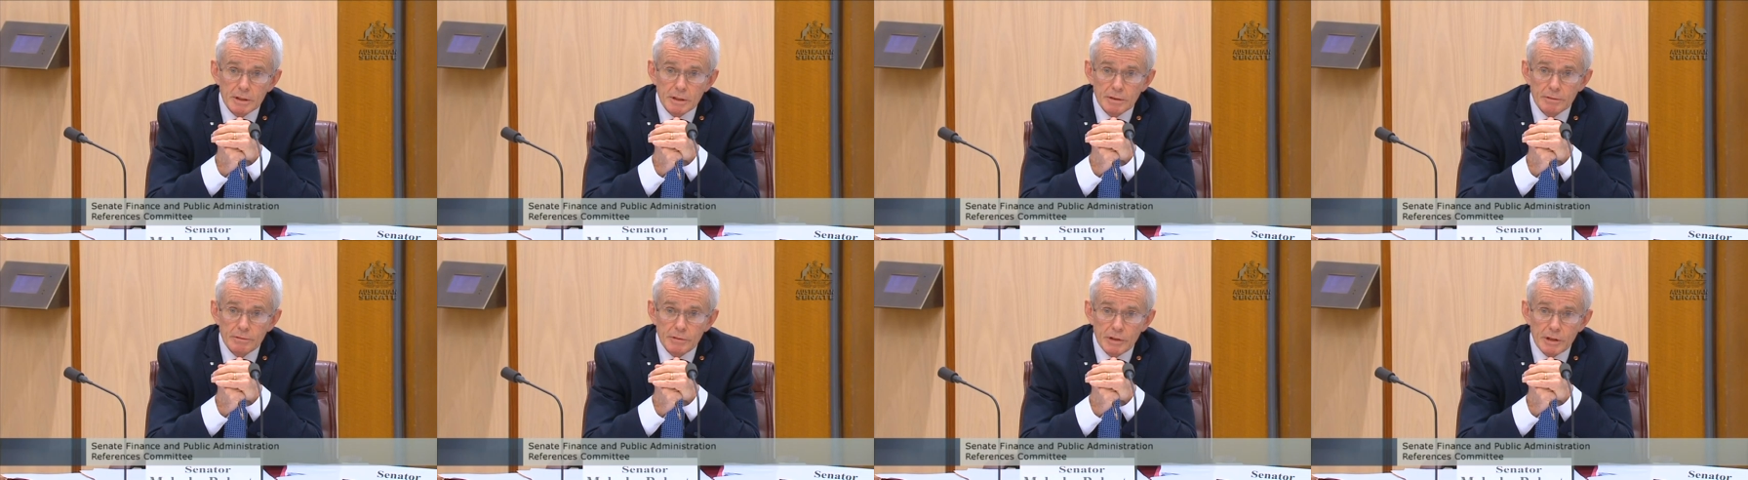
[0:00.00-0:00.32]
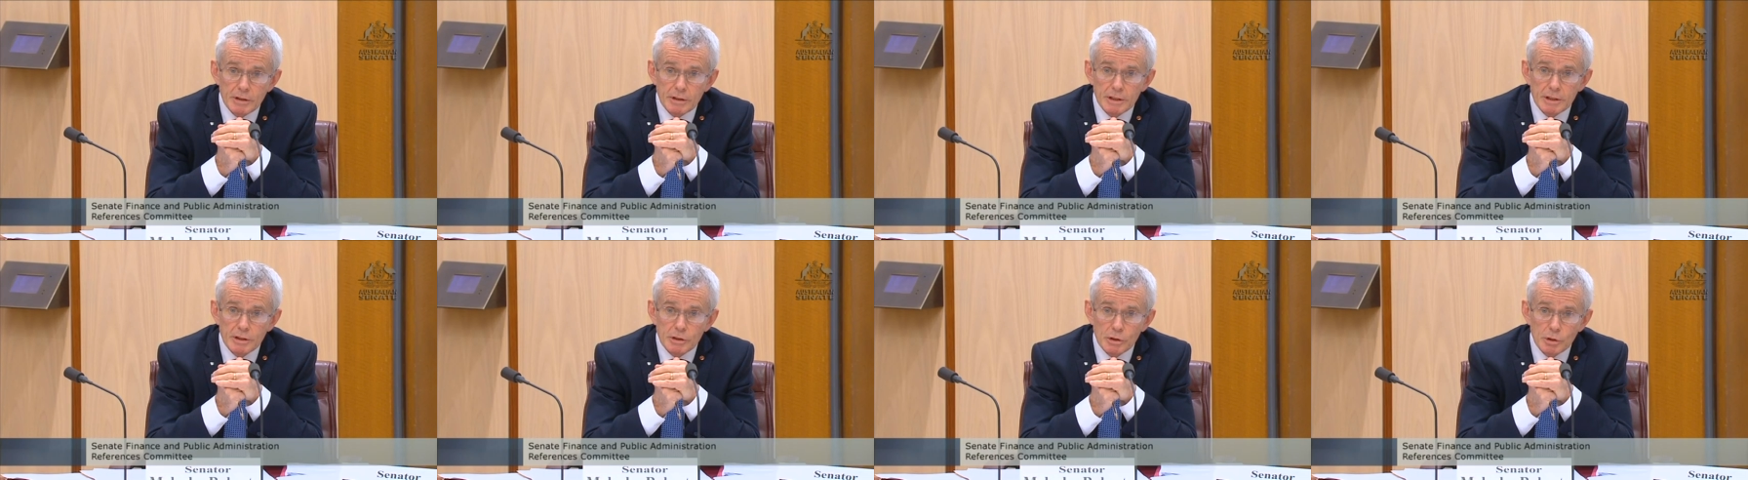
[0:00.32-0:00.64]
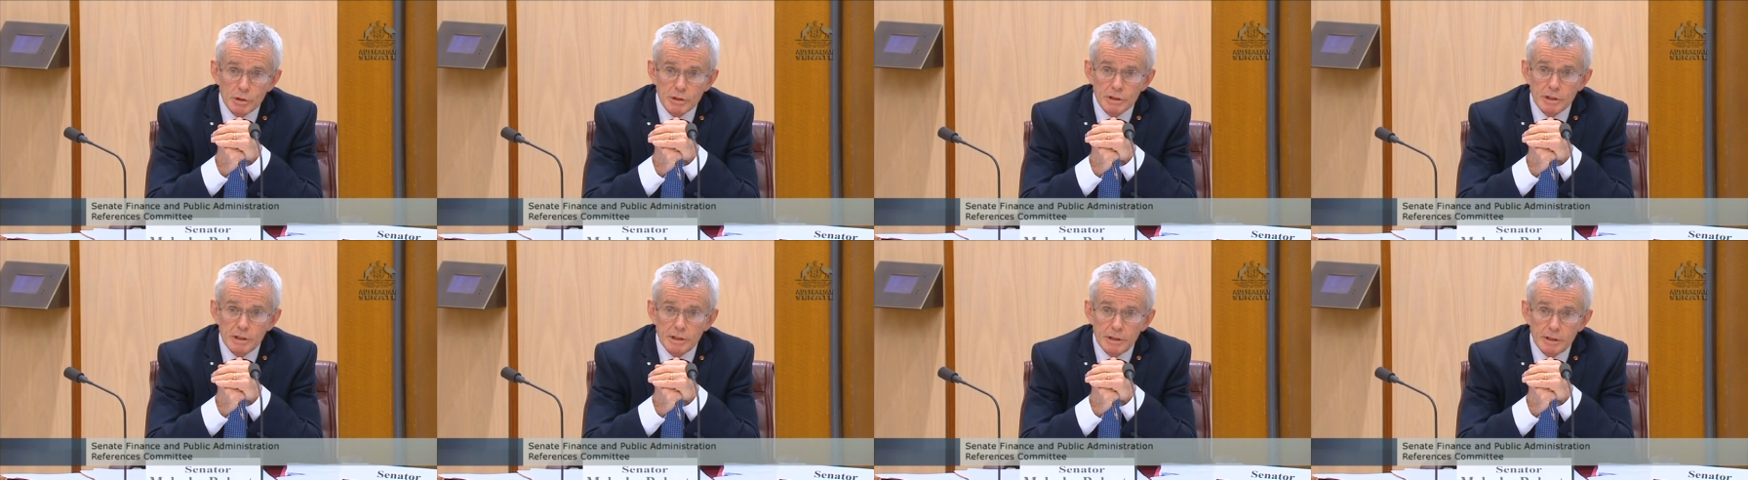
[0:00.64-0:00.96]
a very
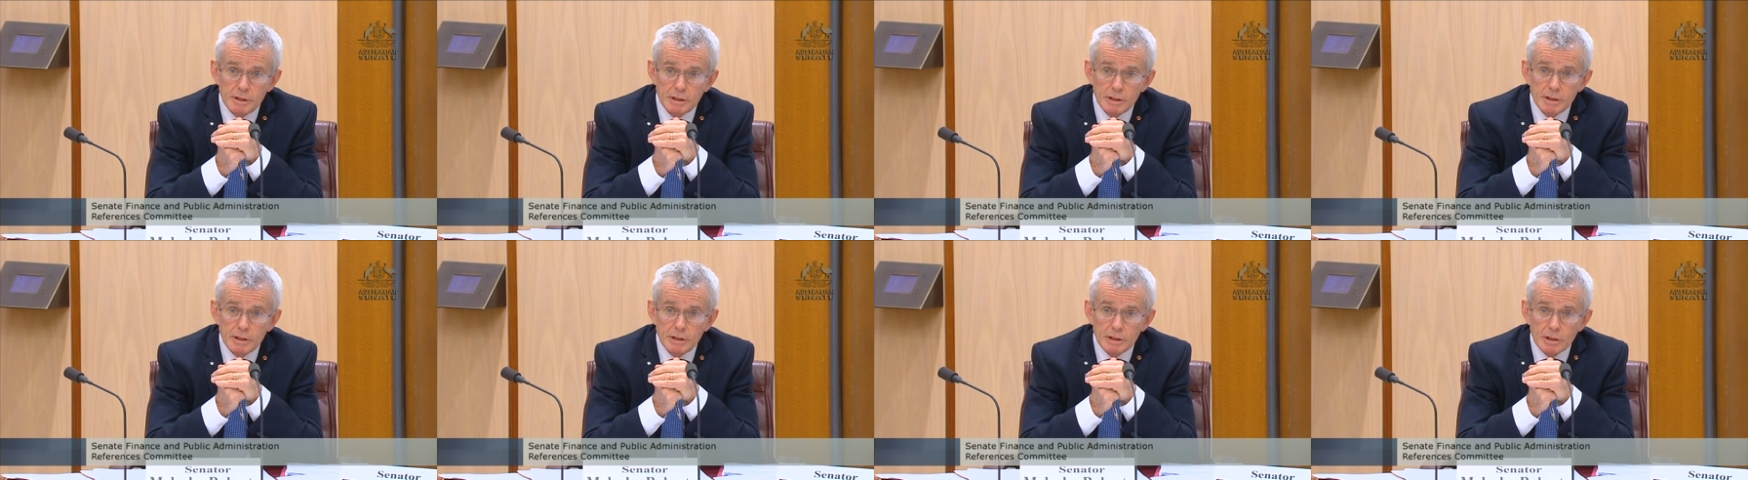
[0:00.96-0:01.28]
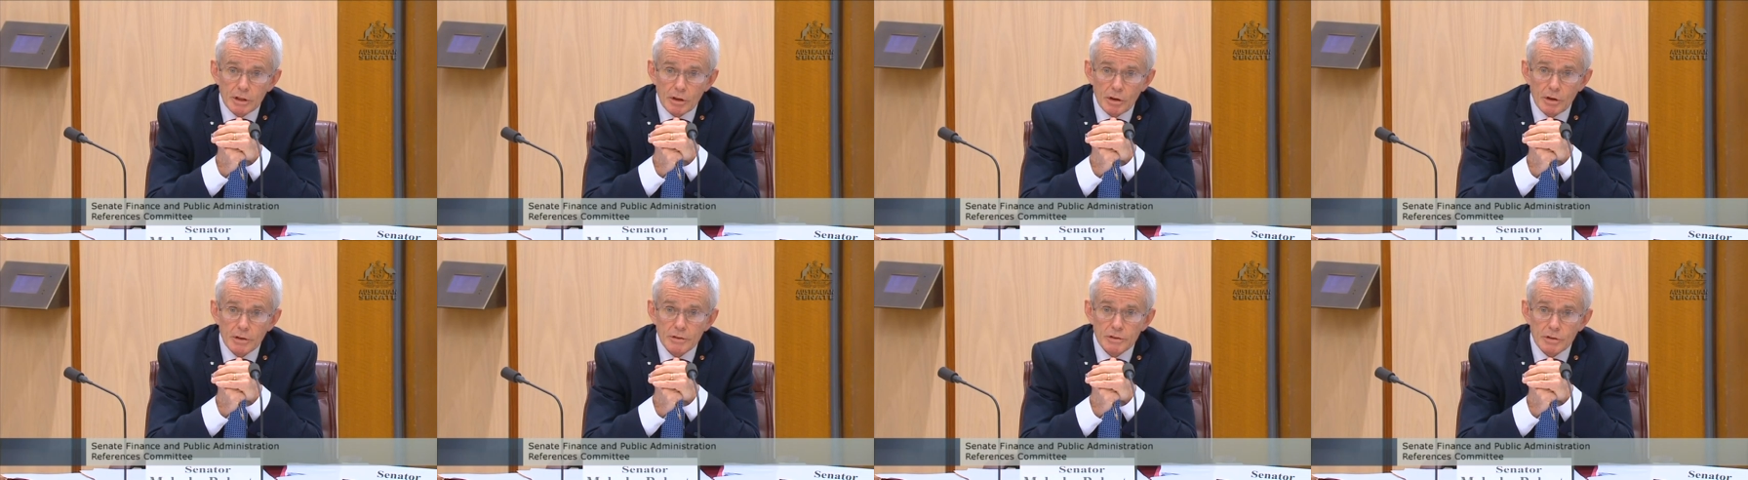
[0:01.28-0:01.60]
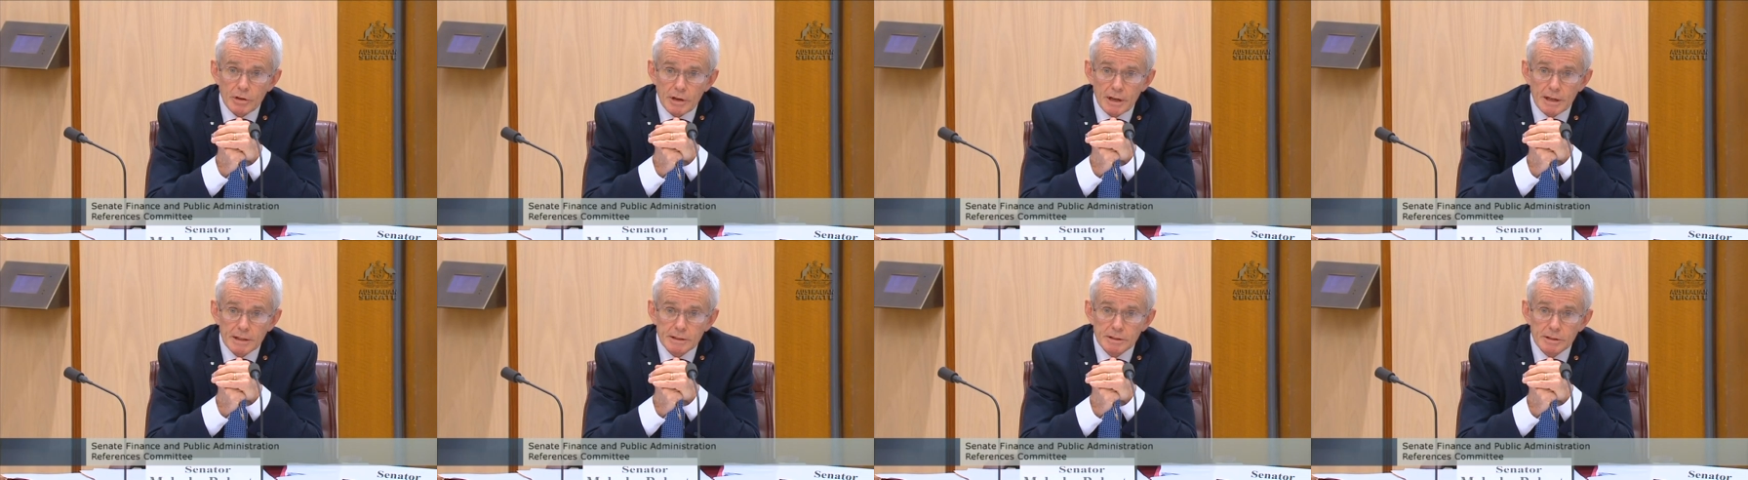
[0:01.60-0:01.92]
cushy
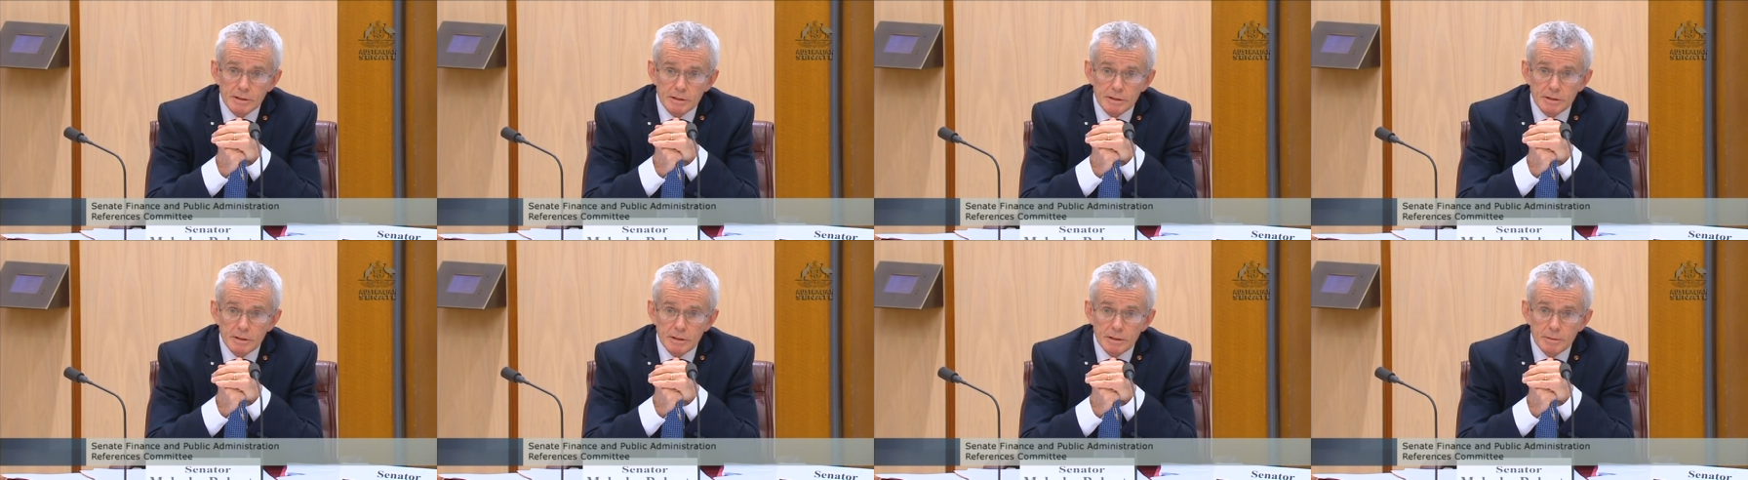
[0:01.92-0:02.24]
contract